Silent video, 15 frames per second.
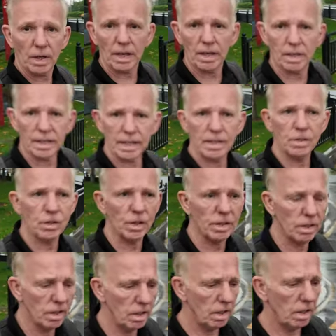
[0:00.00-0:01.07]
get injured
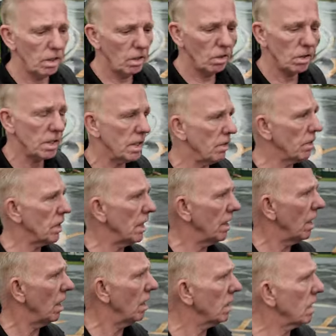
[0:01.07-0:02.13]
or seriously
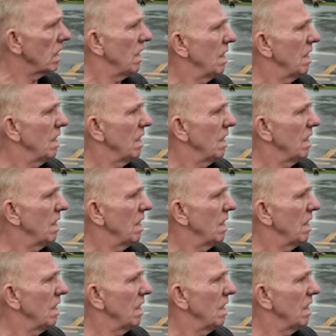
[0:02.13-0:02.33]
hurt.